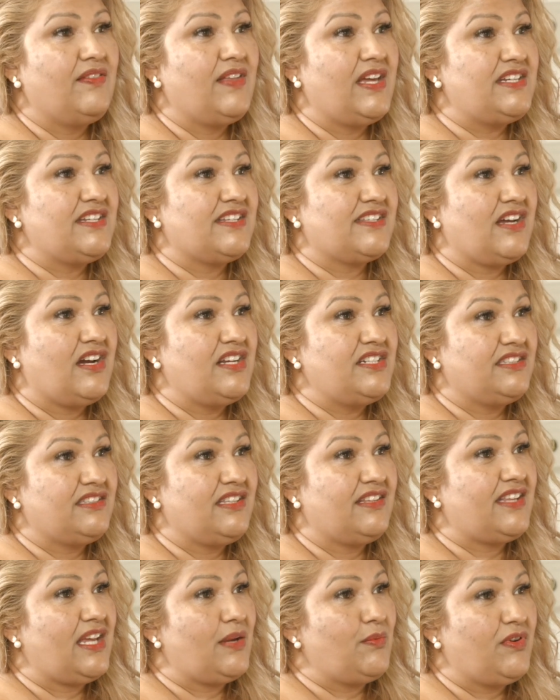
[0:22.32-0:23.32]
they decided
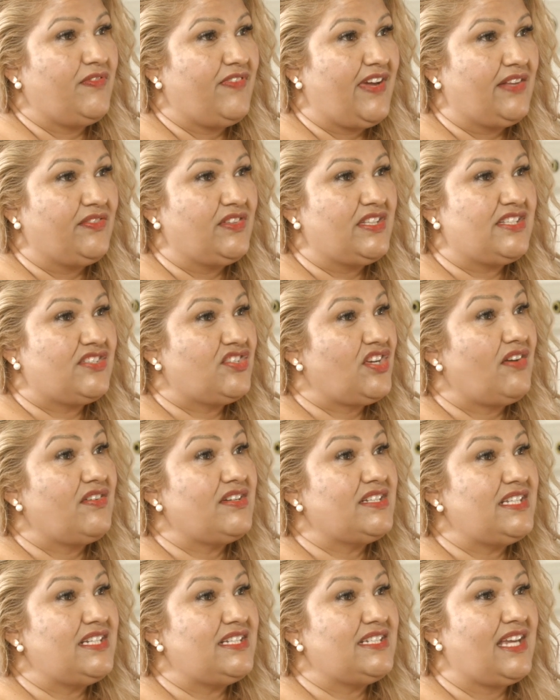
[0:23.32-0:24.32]
that they would found this
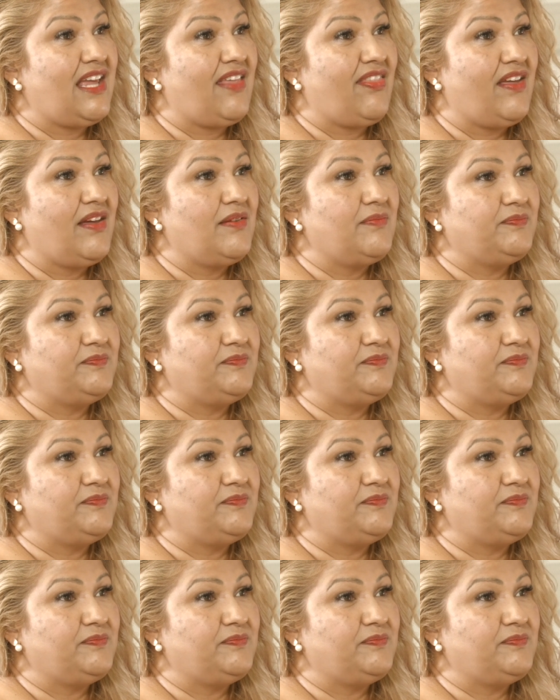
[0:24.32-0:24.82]
charity together.